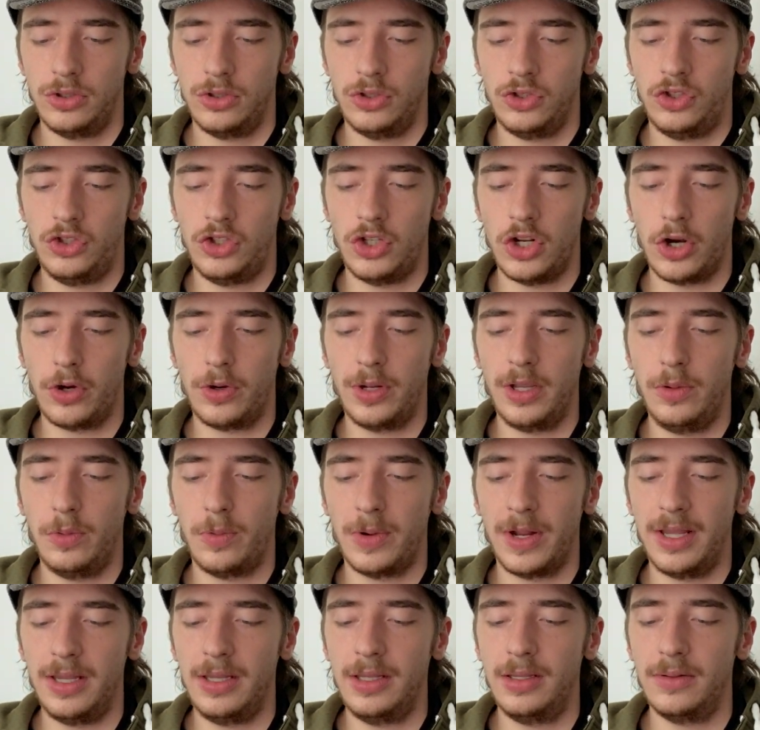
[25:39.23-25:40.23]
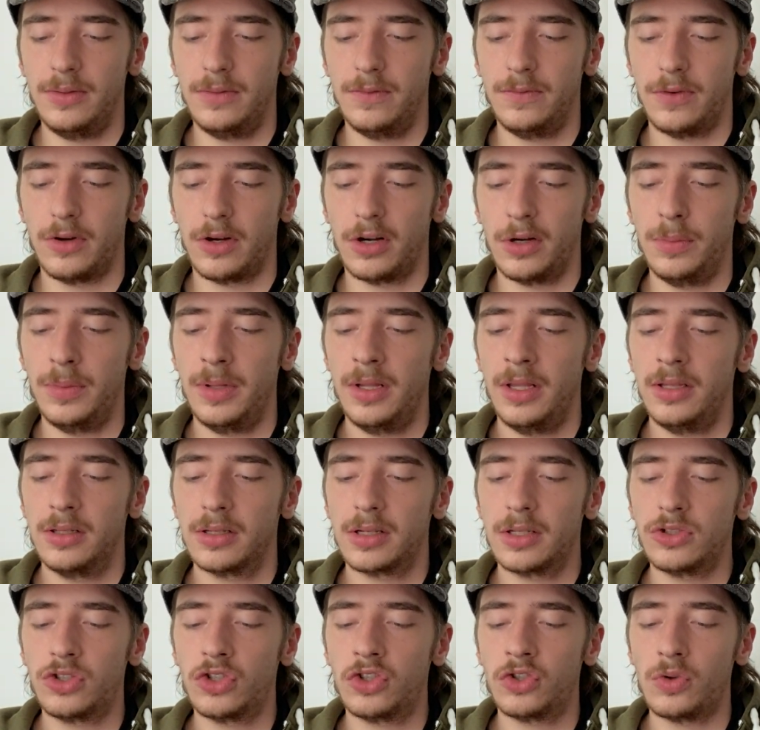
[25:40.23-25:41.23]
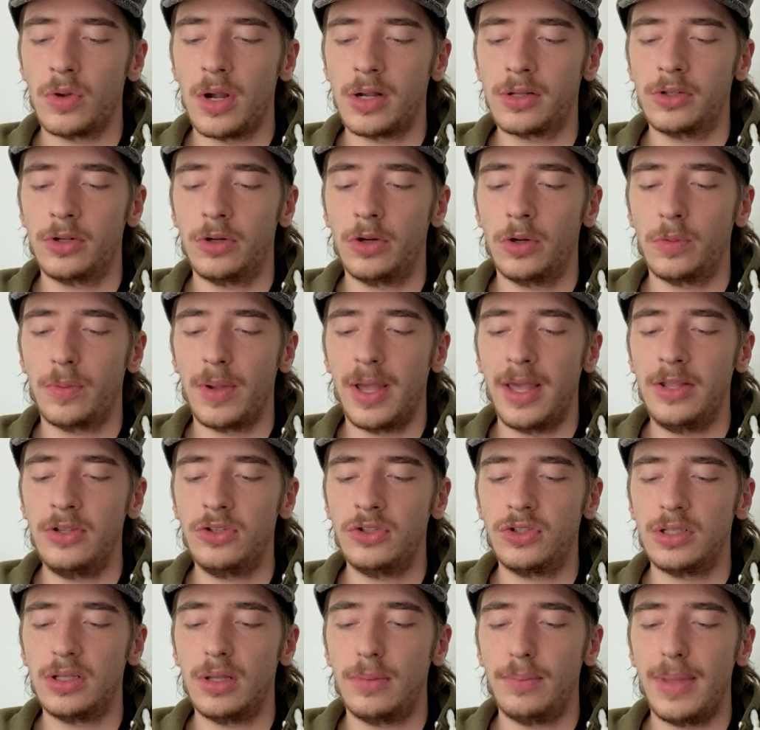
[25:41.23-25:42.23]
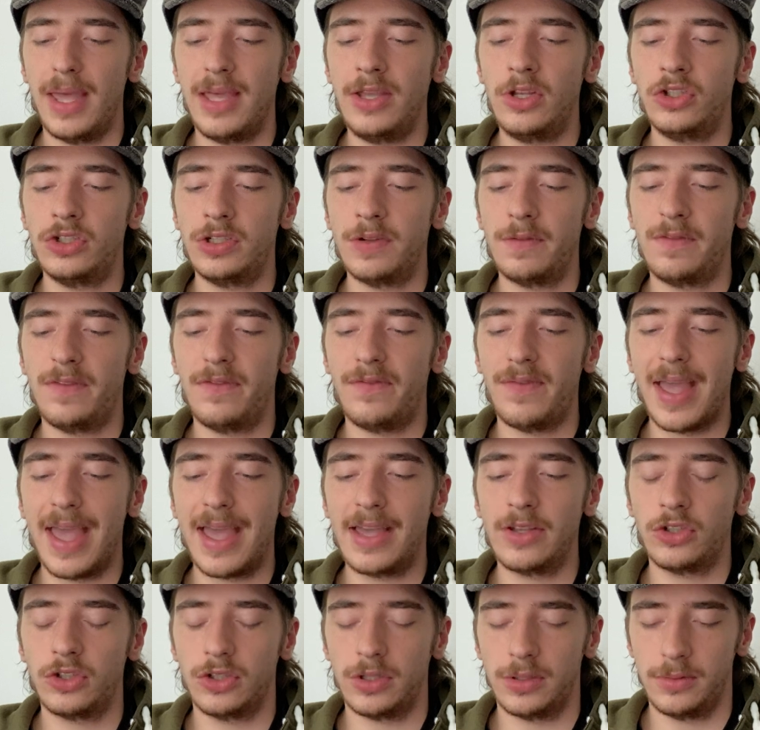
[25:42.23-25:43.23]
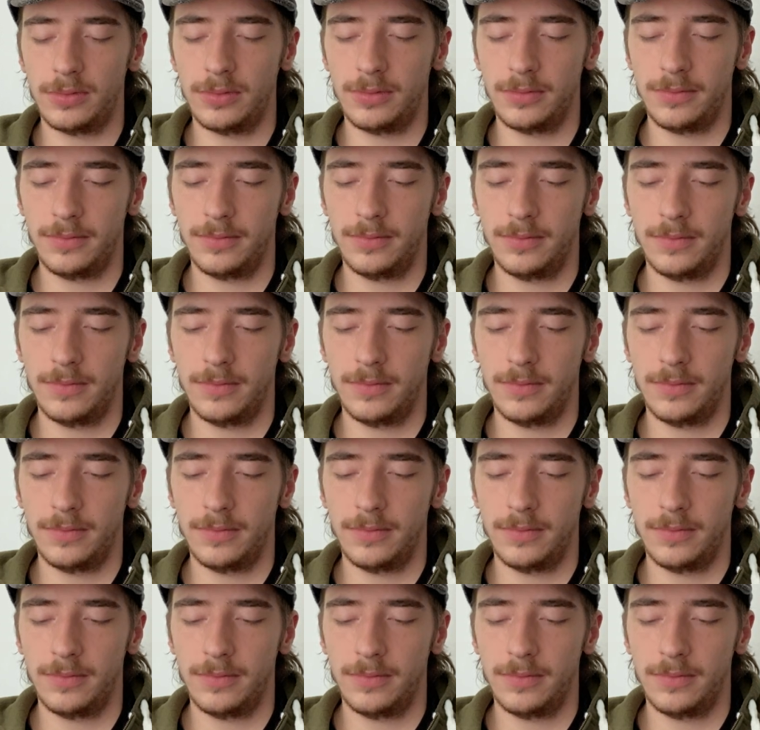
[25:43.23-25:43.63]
Jury rig, verb, construct or arrange in a makeshift fashion.